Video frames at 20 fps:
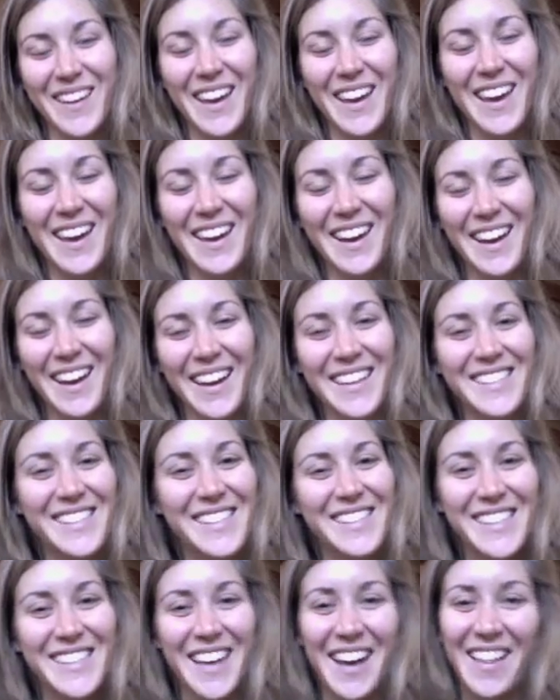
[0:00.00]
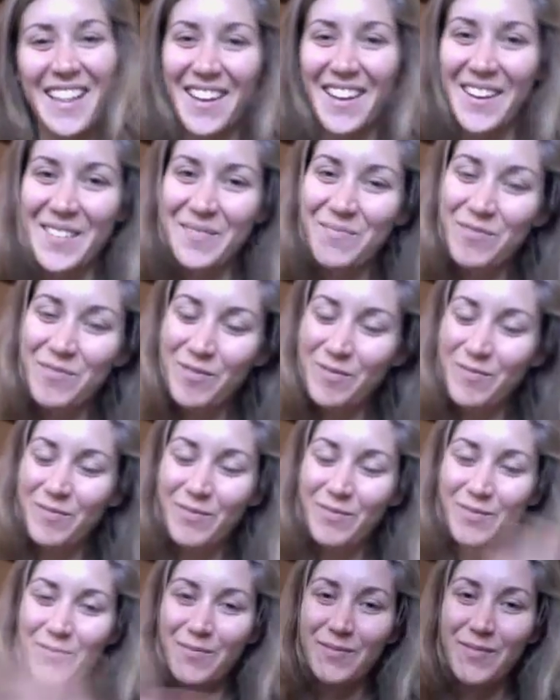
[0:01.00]
Hey guys, it's Ella.
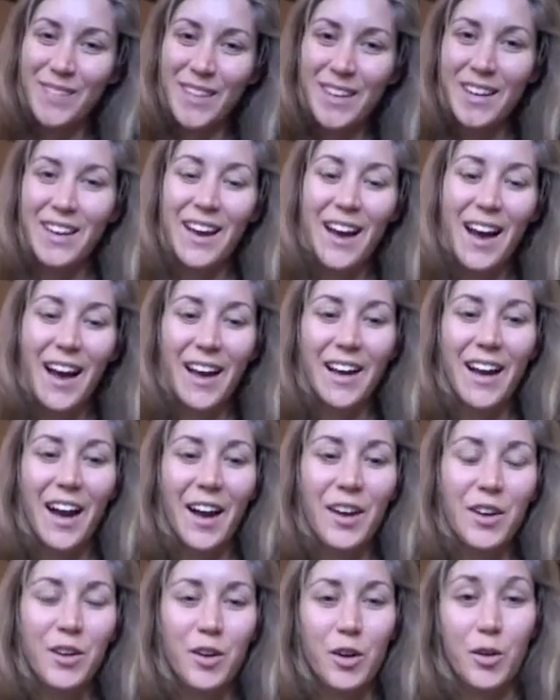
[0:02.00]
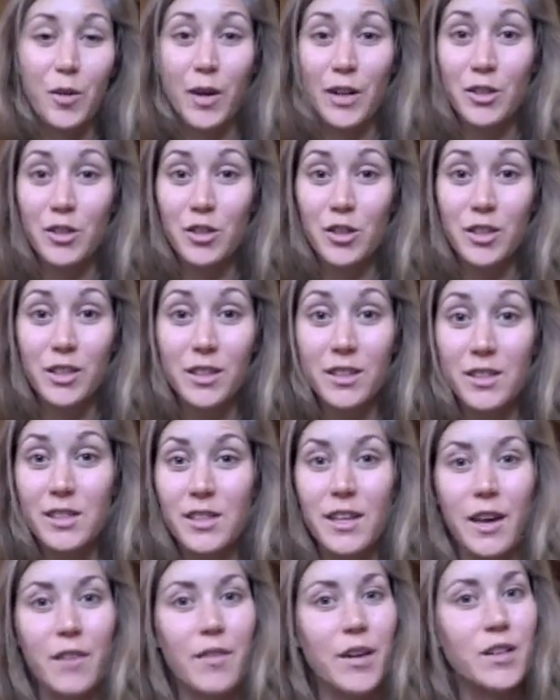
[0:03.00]
I got your questions.
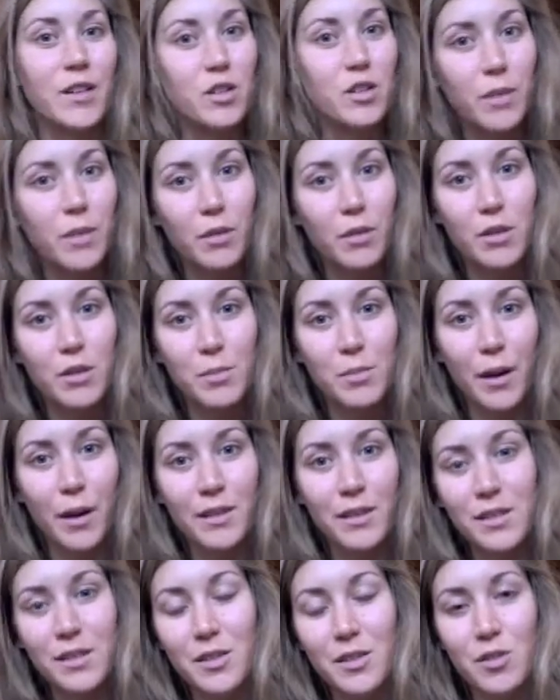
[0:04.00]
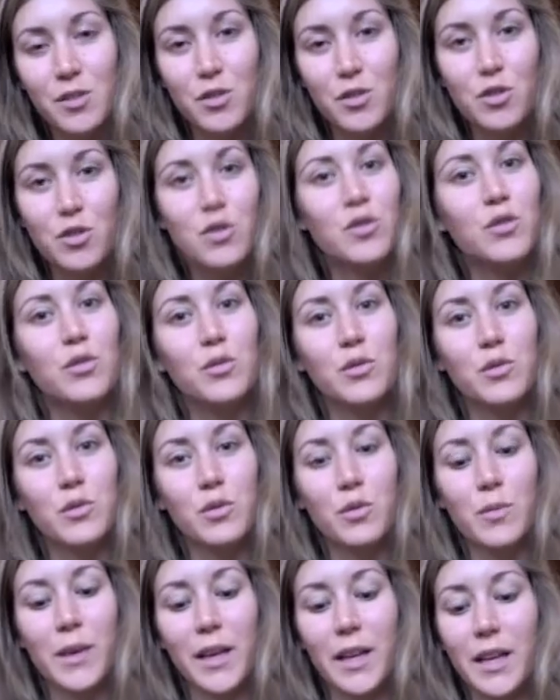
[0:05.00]
I've had so many responses
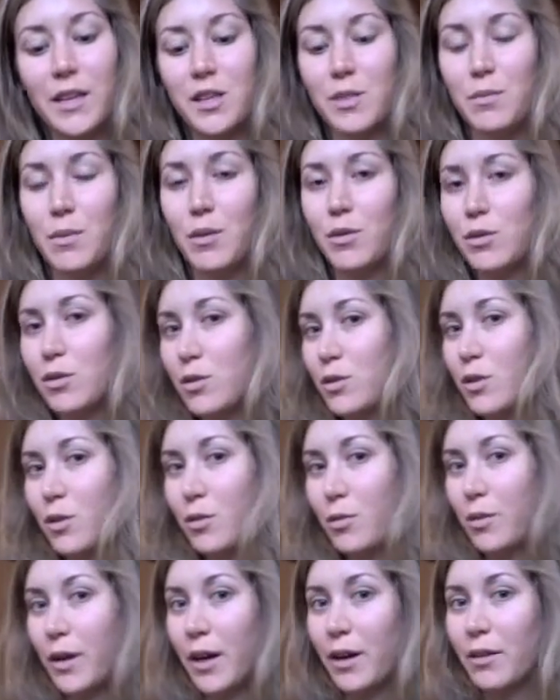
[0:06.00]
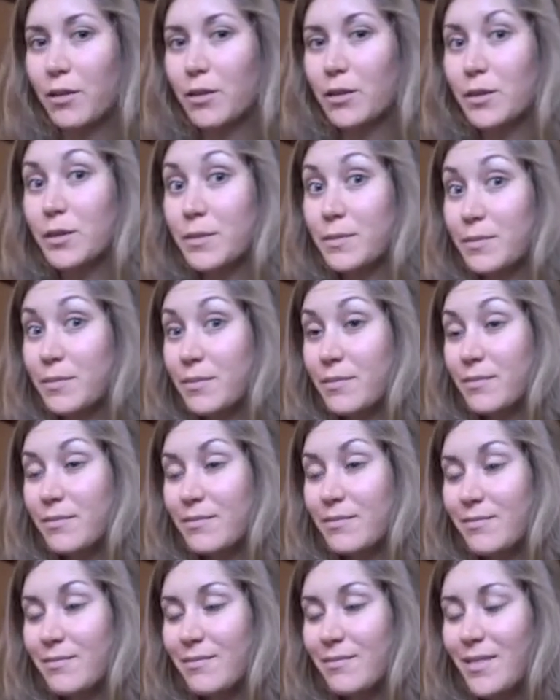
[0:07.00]
to my latest post around
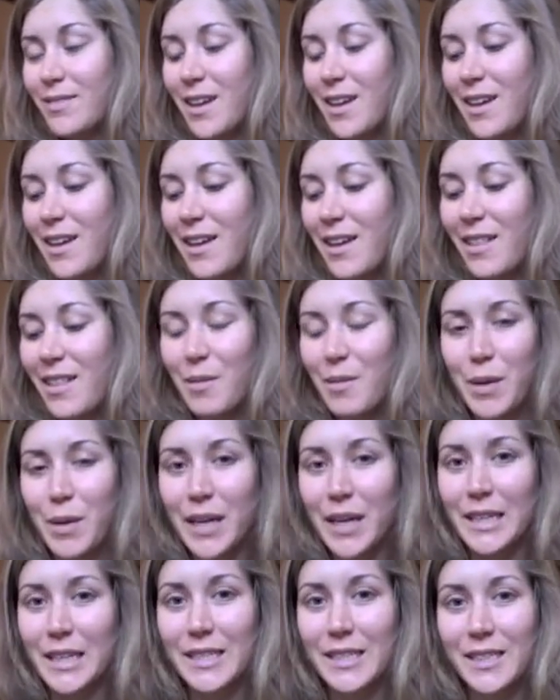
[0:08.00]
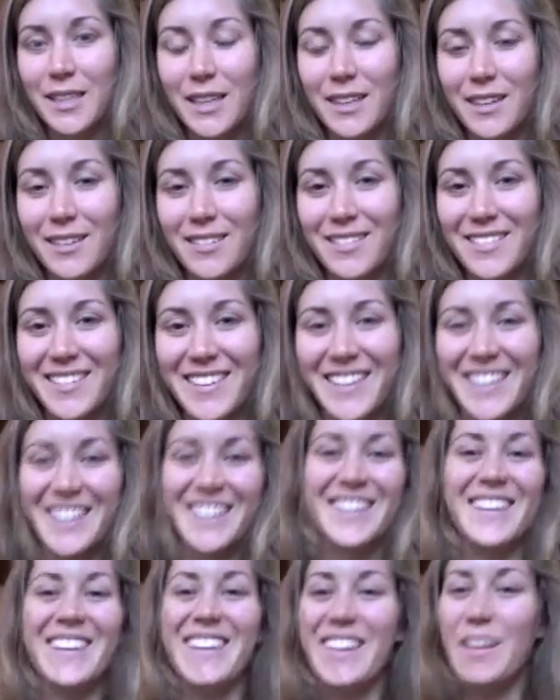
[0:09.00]
the penis
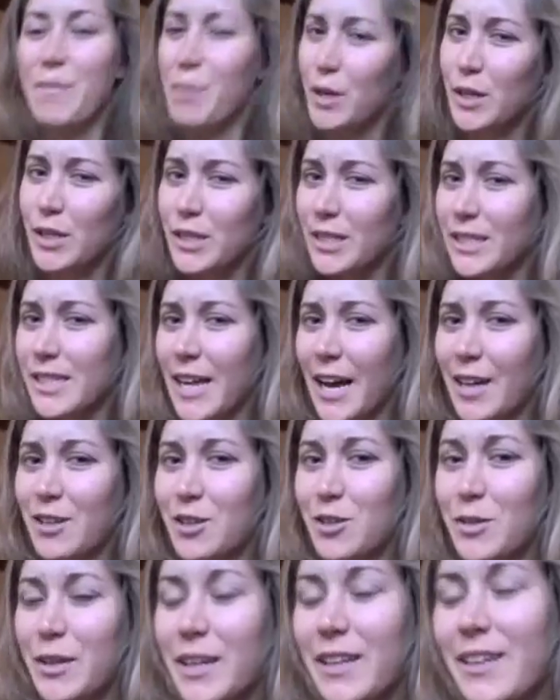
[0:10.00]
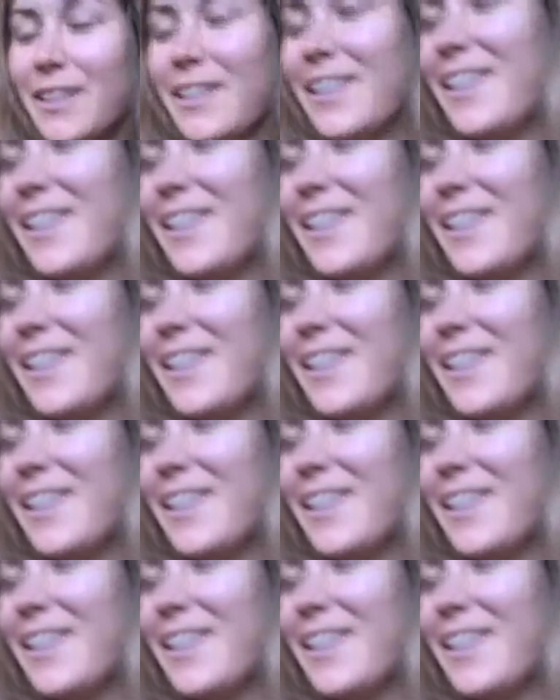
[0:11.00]
and the person attached to it.